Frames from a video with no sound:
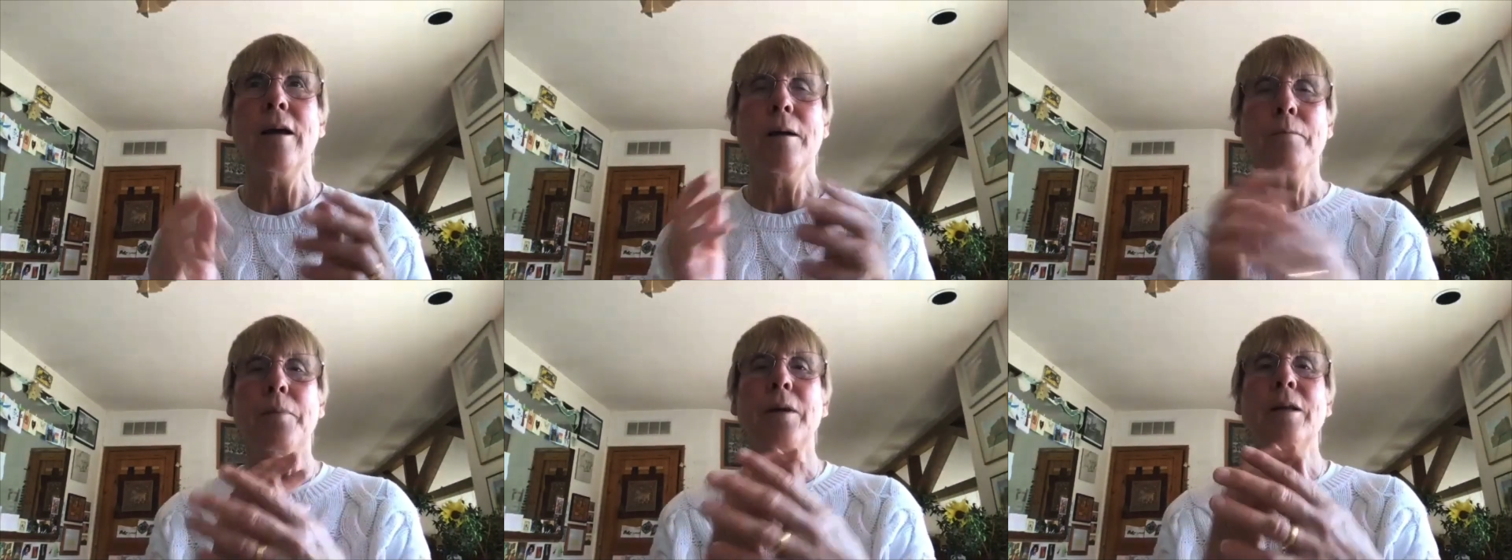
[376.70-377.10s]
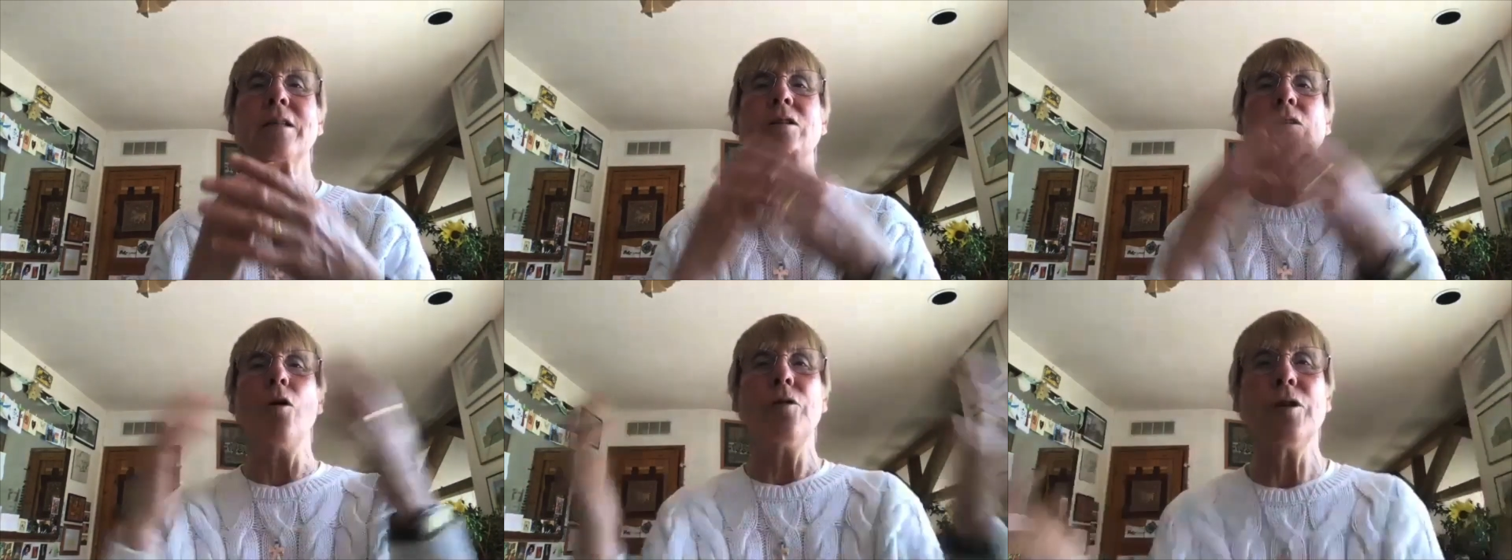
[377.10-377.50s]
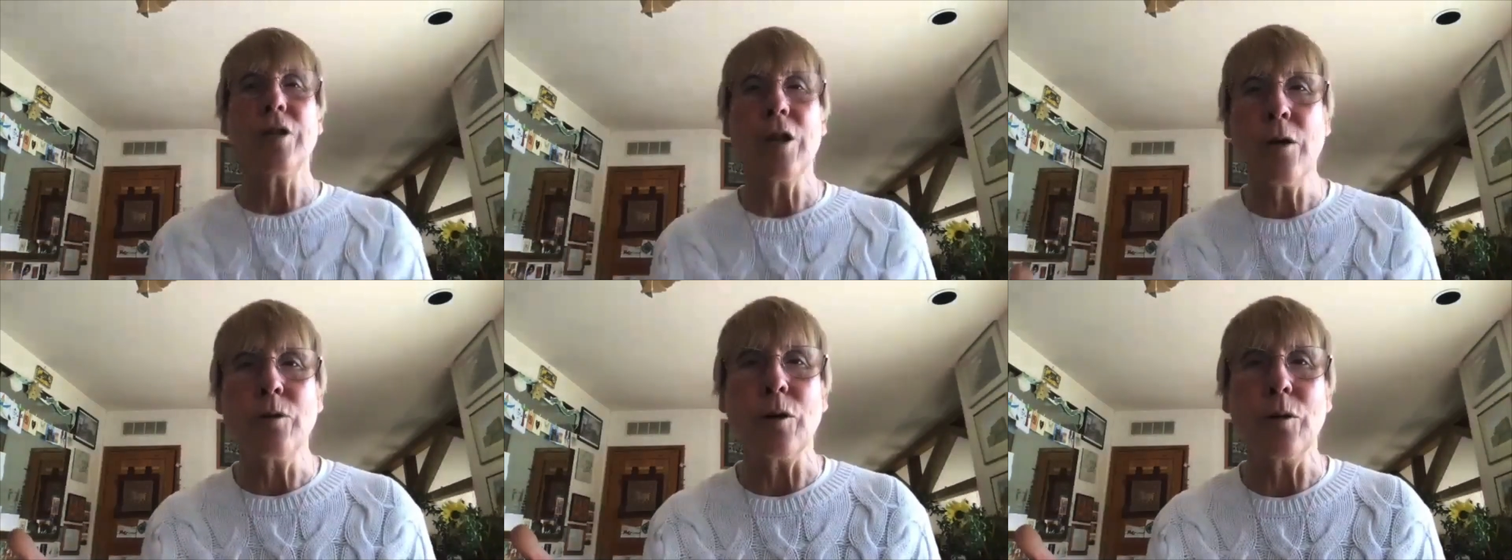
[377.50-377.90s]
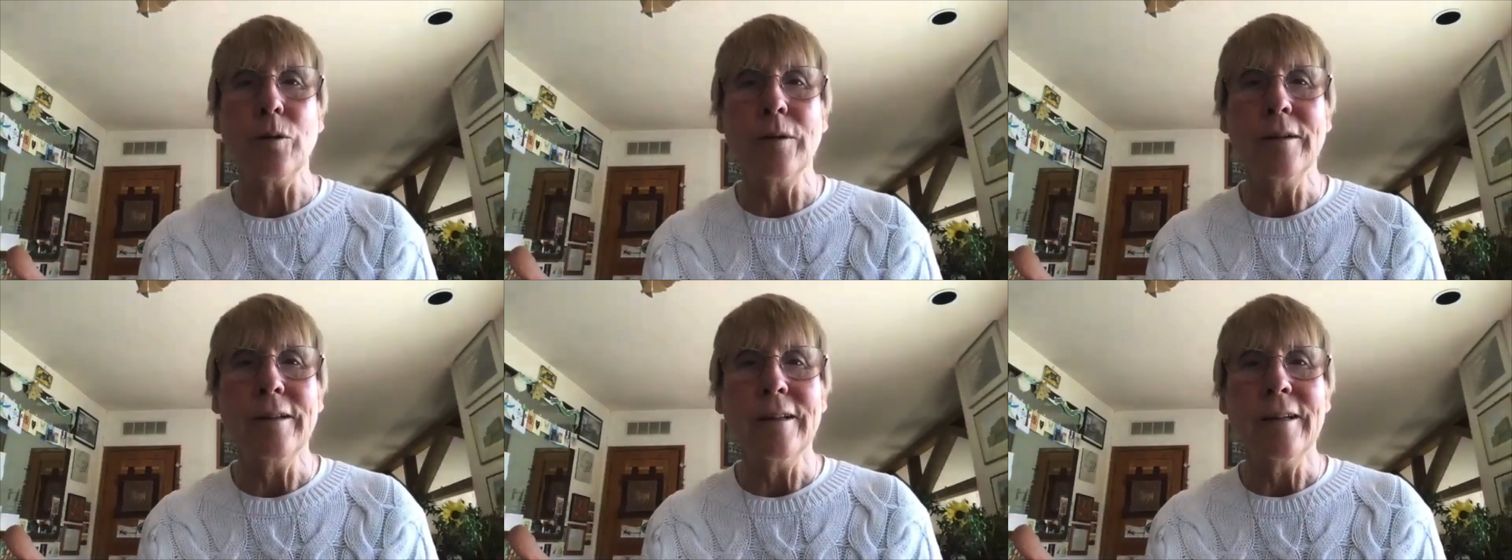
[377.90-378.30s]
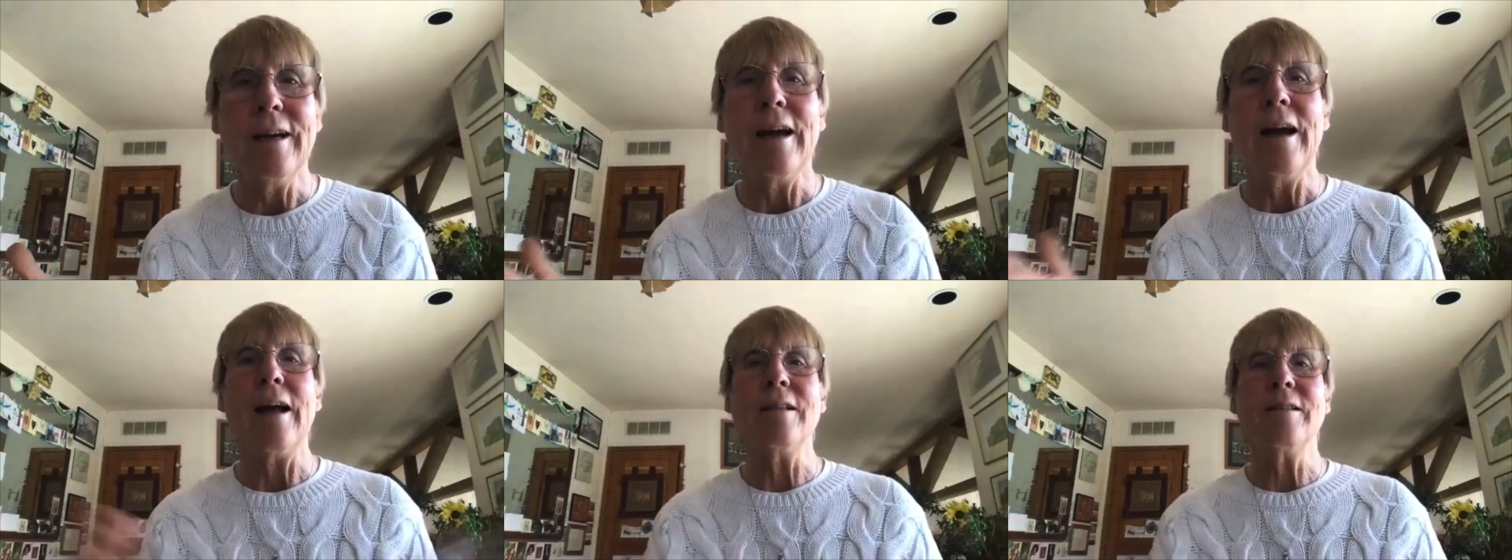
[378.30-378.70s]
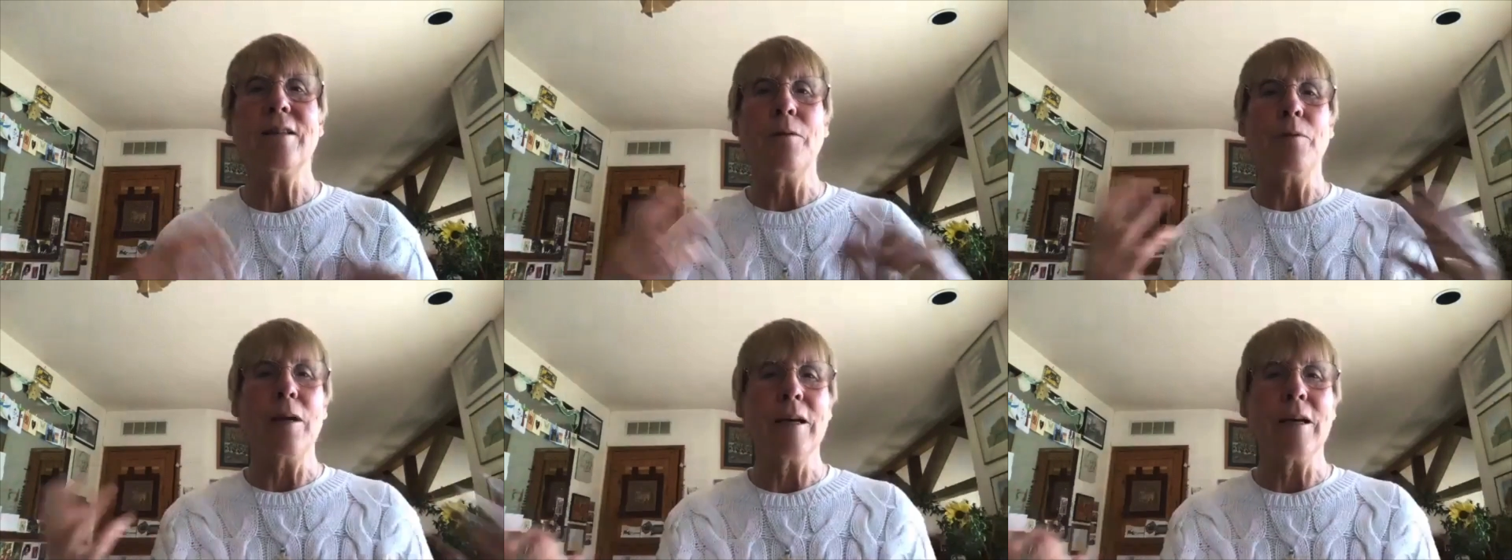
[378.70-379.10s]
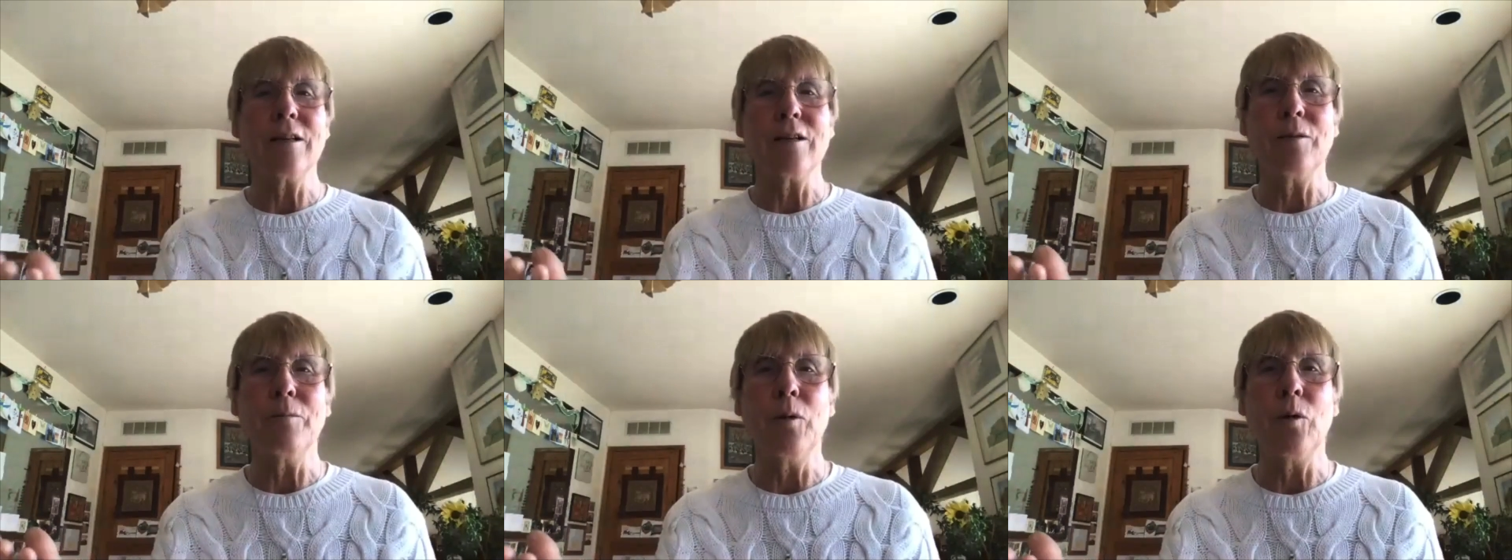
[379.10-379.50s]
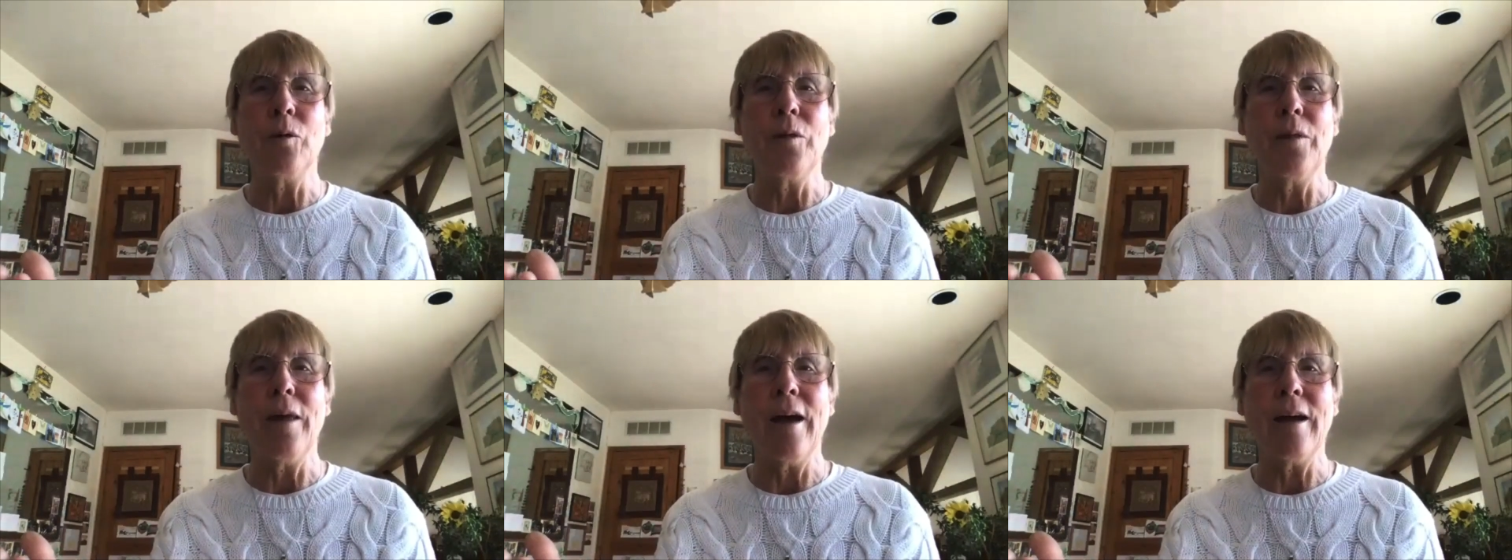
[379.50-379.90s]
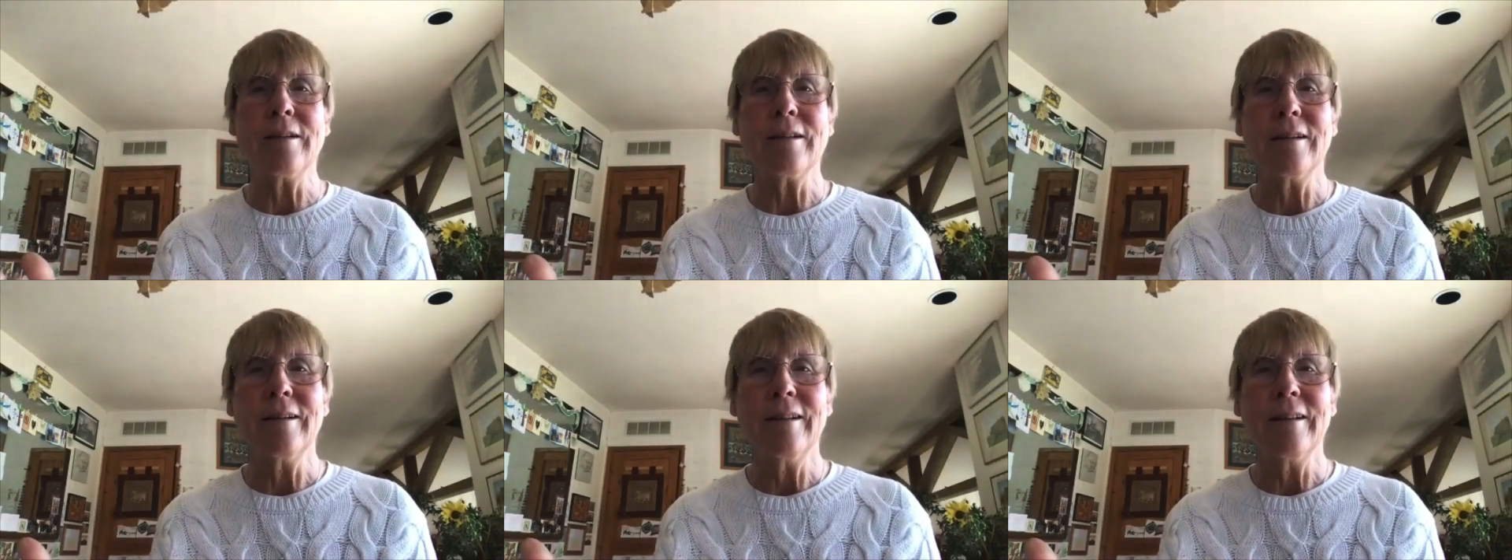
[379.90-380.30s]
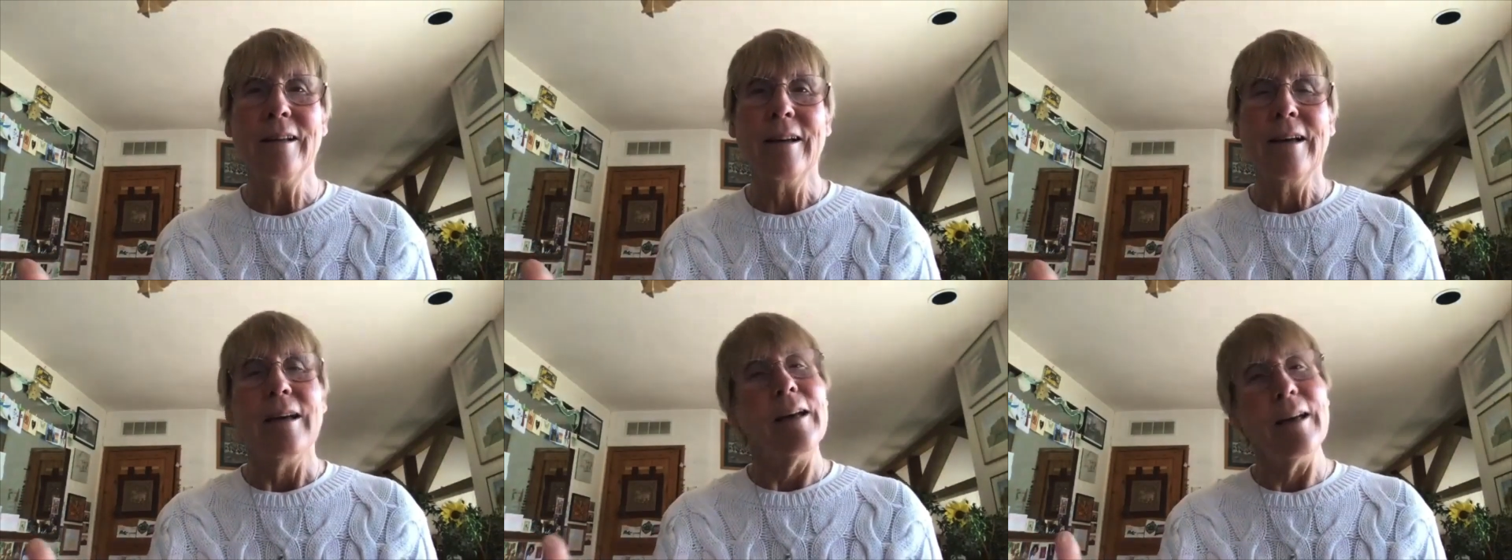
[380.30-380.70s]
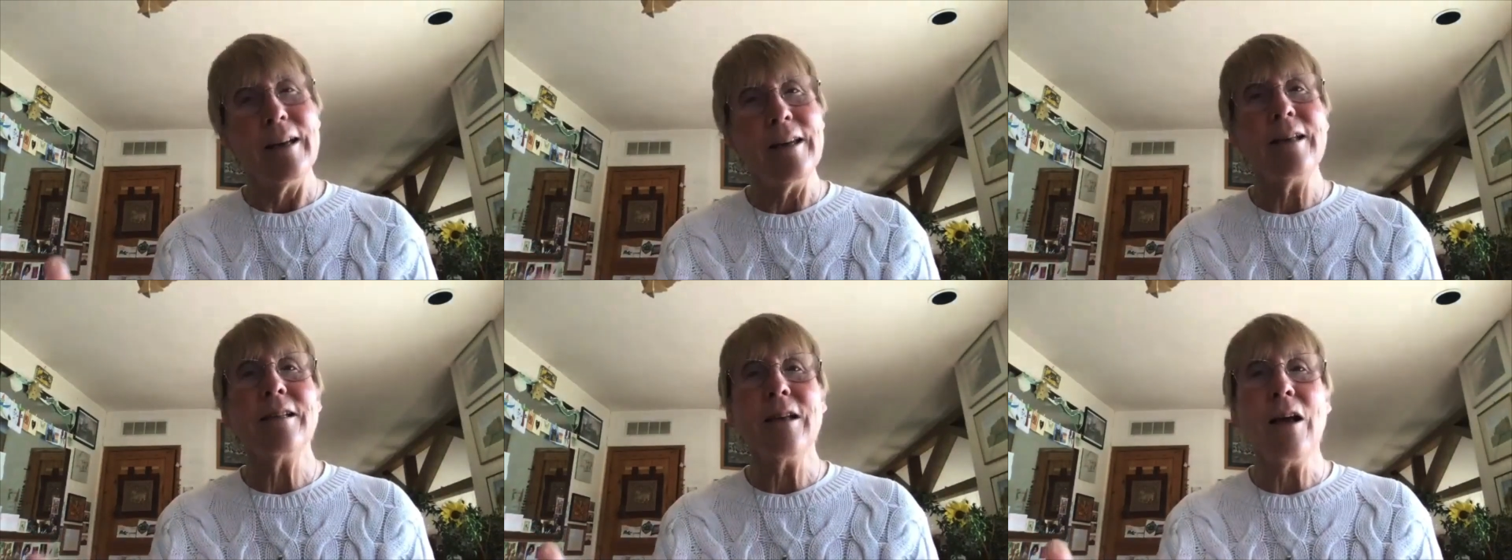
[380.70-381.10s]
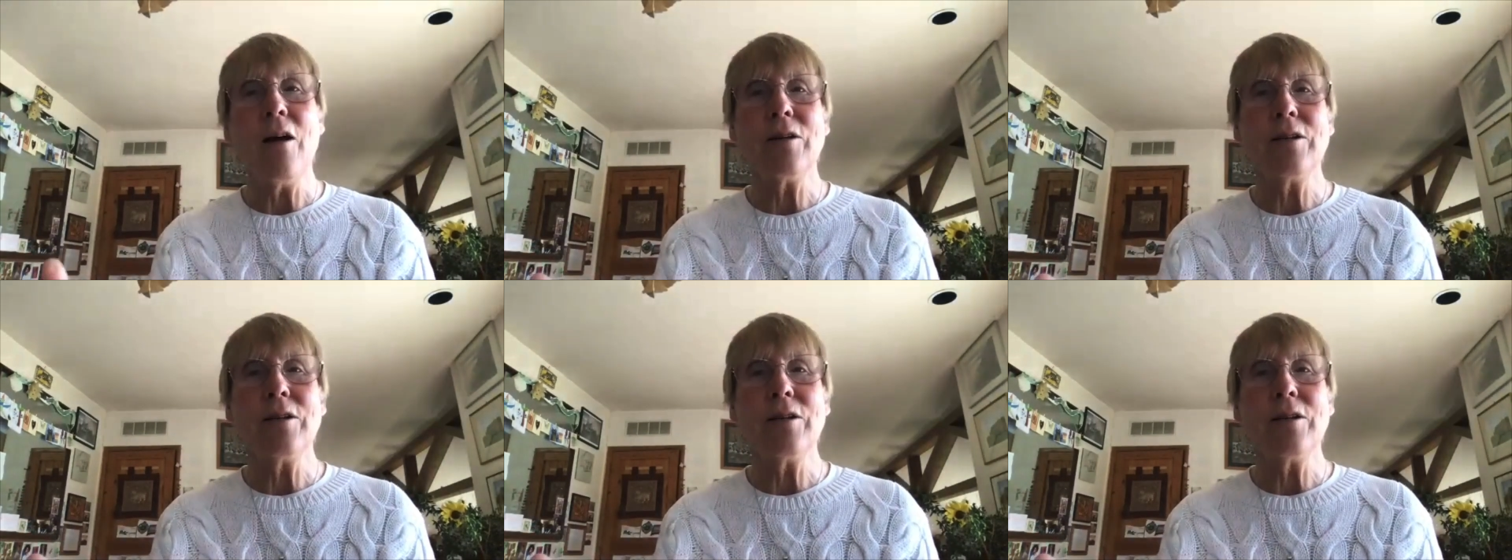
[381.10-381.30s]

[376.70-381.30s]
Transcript: but it's not the total. And so we can do more than that. It is hard